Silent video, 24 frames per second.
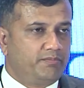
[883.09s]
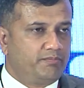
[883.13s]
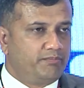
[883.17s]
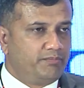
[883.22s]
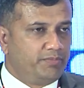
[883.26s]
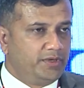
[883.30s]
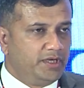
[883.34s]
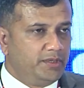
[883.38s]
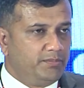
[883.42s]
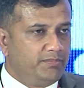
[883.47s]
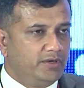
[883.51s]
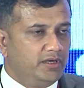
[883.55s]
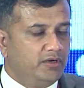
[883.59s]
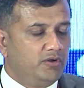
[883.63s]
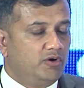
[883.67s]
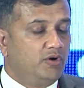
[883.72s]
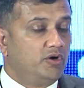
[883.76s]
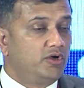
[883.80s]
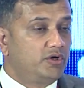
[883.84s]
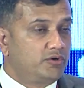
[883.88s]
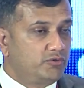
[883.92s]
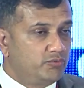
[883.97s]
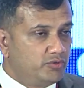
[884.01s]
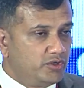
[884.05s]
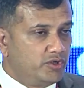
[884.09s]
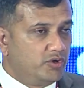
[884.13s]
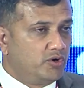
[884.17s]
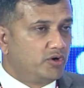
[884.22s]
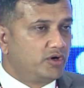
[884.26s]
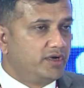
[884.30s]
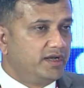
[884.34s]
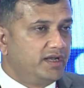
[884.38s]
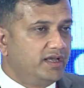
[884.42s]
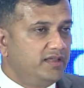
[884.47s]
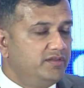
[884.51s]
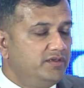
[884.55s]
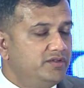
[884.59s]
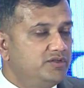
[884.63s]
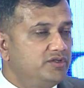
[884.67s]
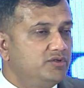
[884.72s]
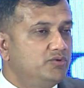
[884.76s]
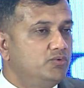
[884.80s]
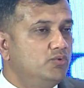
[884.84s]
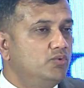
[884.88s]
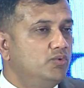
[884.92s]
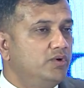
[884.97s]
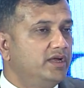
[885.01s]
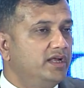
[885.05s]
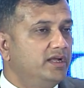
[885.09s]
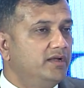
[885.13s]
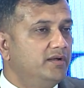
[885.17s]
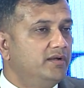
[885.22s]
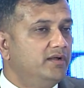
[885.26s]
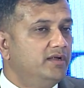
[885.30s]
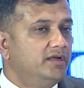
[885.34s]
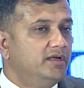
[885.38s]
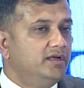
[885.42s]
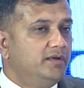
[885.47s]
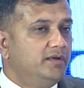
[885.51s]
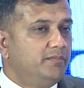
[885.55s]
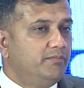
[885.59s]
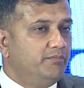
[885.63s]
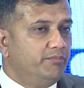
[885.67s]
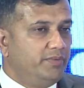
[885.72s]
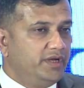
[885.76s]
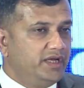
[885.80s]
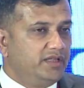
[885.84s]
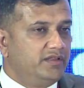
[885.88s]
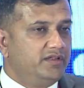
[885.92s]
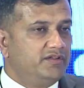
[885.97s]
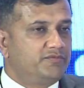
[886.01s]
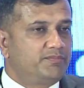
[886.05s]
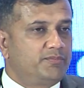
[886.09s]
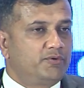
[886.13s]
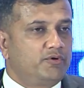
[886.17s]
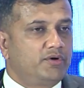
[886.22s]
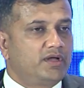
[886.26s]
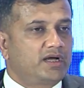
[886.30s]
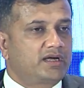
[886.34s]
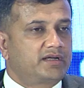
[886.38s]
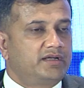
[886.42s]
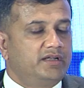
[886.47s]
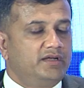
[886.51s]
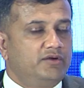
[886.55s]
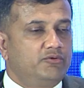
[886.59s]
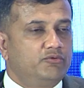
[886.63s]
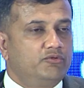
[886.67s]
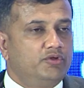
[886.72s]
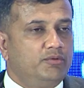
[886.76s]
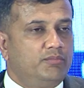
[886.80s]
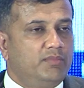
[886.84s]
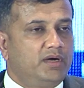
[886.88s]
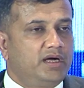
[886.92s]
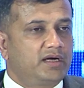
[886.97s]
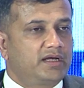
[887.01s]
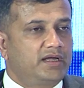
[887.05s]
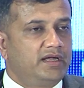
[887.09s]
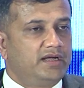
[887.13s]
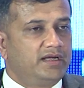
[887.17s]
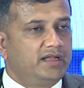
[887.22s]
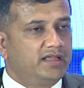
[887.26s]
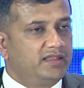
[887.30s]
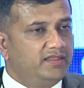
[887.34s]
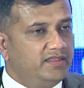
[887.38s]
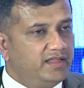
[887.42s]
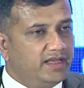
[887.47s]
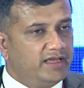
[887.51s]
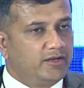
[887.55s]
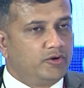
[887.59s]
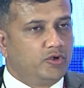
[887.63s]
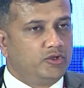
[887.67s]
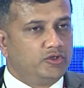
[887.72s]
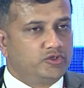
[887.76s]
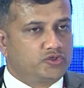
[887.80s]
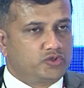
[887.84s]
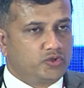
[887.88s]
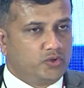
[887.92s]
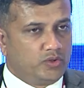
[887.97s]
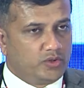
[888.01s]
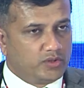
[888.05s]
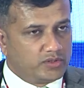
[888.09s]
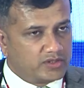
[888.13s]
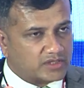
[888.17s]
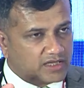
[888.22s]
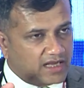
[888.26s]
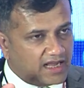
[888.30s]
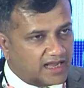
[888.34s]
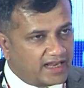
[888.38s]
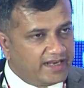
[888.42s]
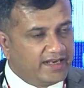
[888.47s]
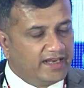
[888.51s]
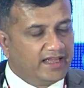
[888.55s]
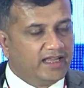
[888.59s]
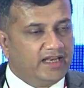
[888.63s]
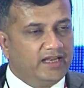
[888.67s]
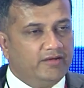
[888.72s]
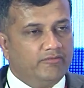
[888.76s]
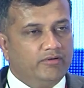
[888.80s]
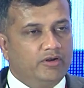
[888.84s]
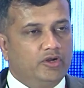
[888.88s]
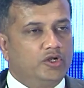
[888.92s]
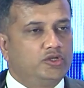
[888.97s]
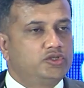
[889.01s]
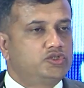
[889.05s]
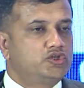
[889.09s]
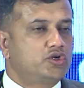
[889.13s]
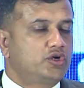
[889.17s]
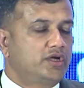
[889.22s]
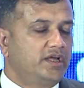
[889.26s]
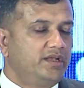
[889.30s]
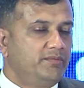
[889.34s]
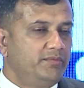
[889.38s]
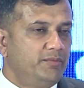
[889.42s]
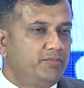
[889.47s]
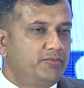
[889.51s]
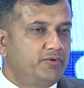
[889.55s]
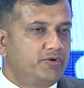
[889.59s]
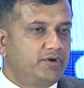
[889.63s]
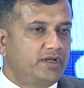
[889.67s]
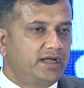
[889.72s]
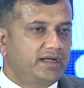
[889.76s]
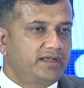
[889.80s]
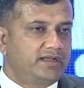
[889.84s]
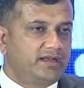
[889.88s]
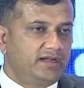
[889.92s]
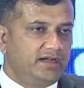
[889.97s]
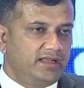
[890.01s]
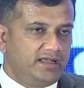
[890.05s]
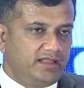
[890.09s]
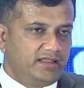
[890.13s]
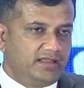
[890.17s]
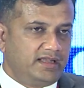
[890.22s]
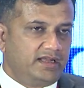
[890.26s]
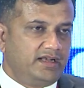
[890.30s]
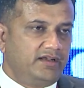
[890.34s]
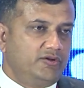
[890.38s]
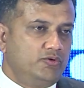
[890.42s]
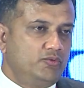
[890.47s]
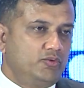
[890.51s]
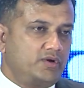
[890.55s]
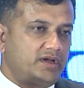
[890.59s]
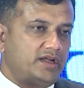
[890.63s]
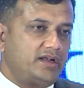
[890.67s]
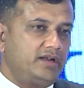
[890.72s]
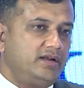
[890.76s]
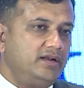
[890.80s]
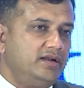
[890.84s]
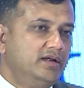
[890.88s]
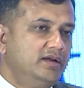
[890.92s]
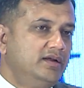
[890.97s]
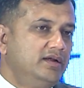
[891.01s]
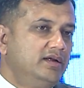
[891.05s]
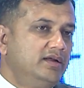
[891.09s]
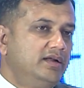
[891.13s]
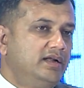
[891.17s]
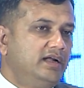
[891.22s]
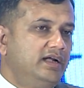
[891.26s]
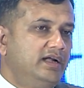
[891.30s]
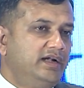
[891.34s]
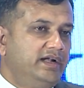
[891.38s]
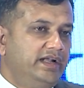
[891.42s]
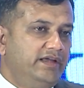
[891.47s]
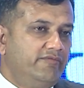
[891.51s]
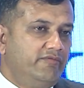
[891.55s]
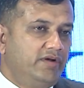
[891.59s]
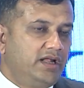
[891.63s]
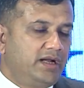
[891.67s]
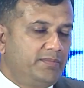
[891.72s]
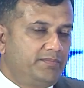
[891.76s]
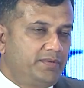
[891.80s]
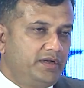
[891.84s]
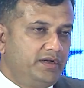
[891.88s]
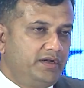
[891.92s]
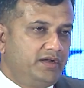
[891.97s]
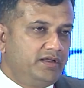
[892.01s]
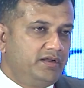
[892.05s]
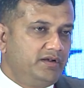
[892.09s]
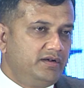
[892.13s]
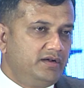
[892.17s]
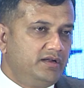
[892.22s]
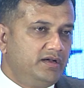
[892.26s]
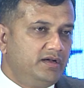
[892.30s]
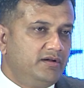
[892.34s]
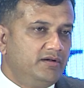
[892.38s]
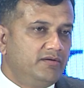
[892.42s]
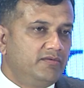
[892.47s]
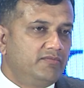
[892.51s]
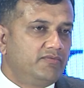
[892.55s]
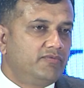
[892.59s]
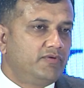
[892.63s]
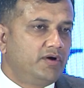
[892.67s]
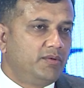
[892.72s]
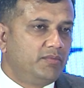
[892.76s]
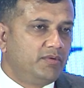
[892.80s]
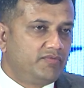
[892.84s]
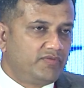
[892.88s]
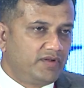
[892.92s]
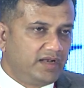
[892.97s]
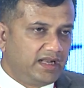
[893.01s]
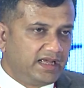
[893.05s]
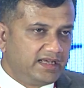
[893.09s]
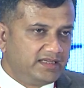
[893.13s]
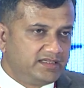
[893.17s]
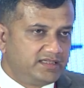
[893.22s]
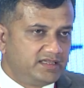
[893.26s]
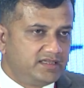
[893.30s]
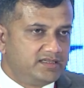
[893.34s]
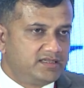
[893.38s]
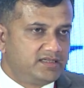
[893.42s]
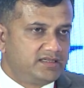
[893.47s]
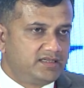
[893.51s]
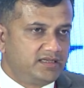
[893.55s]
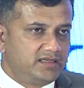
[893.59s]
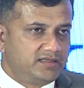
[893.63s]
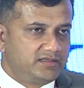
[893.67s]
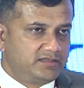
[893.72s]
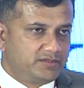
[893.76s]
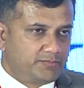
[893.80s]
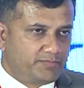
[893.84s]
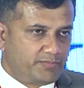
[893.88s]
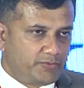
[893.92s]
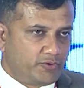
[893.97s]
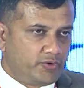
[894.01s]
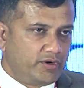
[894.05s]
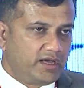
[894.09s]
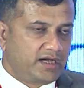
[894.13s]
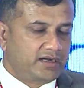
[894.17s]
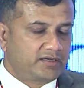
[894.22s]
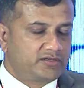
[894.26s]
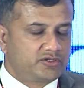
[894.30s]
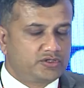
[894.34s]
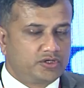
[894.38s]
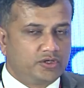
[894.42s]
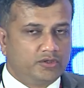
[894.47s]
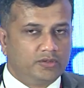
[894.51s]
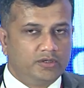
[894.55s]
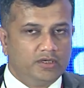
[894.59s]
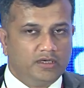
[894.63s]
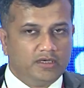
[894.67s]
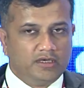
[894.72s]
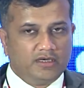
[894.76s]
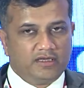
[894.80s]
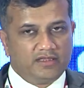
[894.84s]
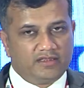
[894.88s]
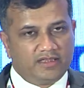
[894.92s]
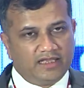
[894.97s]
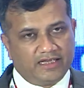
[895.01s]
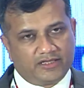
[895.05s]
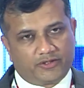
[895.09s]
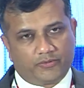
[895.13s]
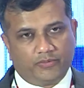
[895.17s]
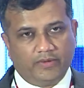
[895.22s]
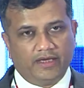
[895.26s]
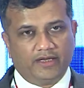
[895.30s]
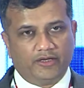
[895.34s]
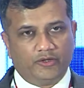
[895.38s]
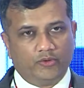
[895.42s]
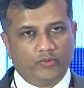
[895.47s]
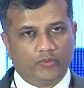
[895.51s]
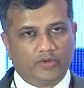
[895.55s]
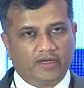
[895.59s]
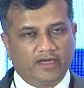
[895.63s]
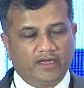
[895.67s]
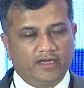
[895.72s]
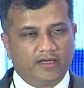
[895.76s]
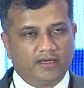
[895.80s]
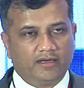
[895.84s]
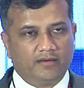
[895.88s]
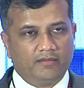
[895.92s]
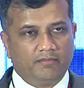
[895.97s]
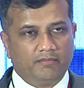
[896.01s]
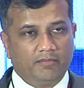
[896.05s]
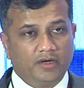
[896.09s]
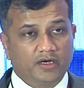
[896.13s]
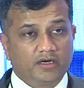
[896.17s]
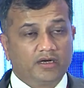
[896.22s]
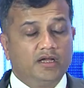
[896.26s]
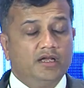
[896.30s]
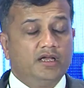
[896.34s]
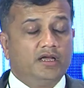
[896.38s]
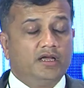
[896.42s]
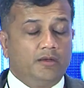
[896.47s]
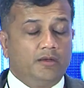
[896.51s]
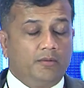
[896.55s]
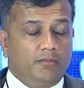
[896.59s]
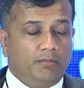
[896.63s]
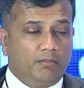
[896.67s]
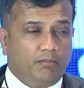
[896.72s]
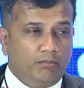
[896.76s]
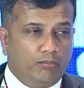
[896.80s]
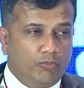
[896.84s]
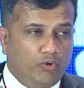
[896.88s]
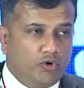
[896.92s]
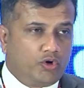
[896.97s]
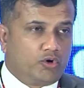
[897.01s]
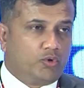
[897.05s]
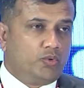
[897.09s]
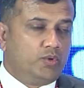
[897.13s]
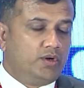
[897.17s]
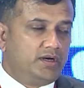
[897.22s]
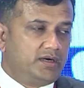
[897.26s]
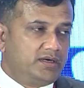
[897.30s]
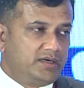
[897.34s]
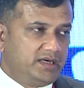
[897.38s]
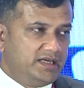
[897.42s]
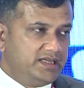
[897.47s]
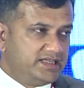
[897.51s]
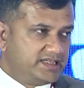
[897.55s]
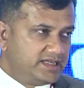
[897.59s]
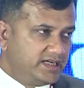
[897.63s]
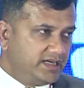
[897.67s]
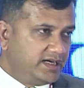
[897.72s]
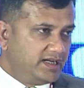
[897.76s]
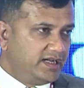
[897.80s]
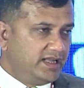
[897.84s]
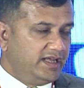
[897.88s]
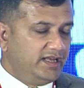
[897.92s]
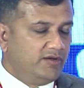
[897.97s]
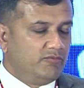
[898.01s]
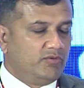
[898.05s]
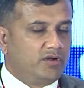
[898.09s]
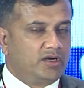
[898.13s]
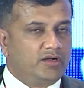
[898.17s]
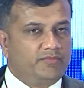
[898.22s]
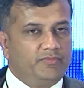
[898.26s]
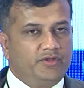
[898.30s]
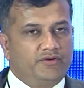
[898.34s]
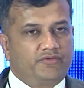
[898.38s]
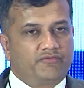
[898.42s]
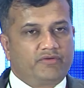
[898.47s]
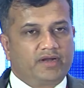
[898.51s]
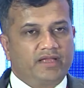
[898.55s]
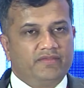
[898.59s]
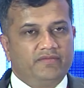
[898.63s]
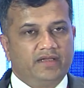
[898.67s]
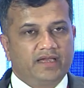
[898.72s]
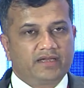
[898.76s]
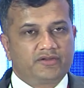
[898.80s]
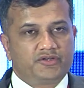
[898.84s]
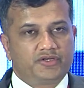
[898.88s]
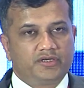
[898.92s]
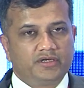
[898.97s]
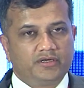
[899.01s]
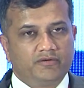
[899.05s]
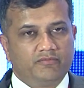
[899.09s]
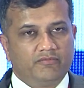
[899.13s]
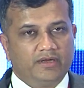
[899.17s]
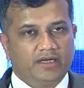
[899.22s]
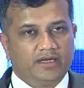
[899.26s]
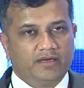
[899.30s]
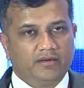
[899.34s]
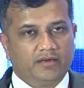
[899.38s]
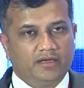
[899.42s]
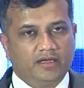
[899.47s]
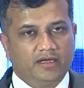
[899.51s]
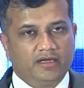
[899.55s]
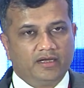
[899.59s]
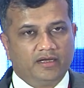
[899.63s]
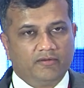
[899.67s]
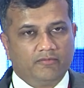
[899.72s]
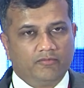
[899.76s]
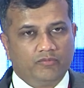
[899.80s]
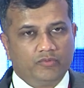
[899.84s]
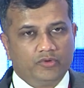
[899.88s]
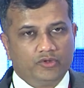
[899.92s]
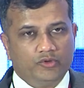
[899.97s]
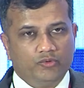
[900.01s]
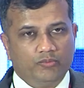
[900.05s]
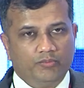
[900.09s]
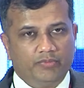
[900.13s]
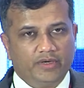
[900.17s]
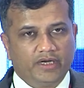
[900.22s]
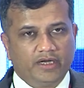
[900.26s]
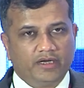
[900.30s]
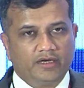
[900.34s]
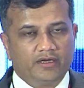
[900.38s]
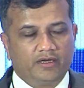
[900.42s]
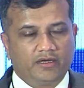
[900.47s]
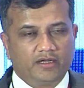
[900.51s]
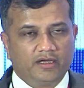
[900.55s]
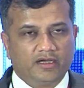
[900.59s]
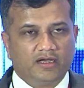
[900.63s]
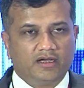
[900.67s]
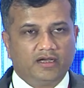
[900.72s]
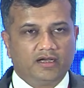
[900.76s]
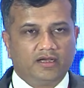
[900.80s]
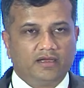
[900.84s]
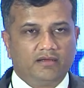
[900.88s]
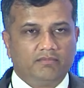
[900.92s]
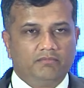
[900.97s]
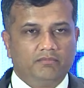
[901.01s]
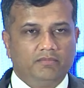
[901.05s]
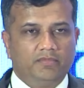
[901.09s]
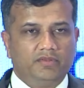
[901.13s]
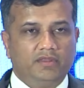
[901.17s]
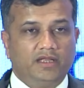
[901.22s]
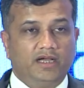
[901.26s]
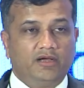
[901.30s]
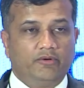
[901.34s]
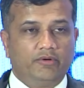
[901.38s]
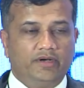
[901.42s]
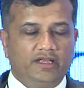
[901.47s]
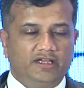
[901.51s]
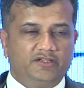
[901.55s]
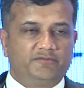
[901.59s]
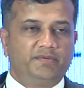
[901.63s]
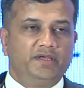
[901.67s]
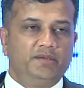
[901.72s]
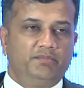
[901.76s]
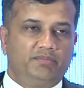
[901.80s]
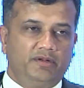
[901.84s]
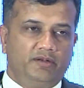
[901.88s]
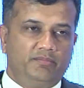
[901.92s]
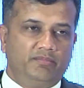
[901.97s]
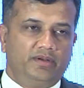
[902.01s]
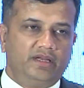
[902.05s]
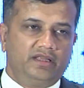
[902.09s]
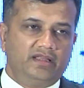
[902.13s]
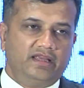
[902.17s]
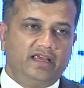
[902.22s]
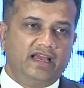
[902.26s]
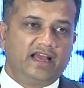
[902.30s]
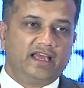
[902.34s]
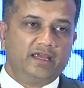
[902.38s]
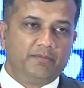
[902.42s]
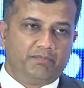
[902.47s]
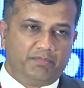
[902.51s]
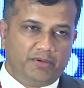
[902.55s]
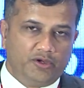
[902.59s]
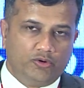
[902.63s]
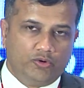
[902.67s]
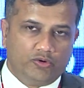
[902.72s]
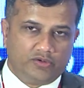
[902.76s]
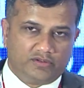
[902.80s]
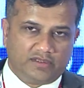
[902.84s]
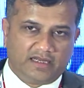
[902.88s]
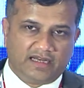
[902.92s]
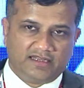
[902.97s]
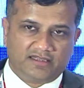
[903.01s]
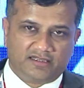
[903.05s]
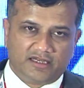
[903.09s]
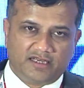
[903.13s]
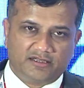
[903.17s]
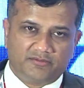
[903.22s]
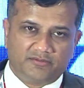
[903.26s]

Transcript: people or to the organization who can bring this product into the market, and there also the idea level also can be protected, and then you can develop it in form of a licensed product. So that's where you can mark. Moreover, recently in one of the transaction, when you bring it, nowadays people bring the IPOs, that has